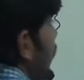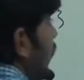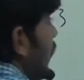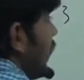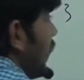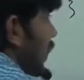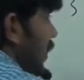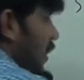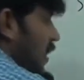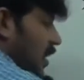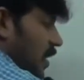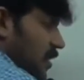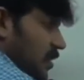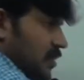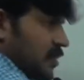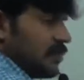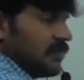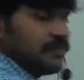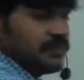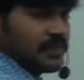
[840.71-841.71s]
Inner
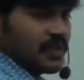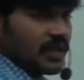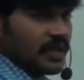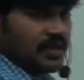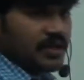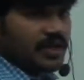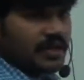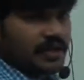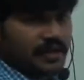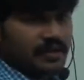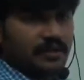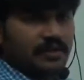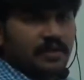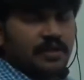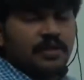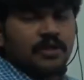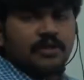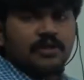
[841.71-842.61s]
class. Are you getting?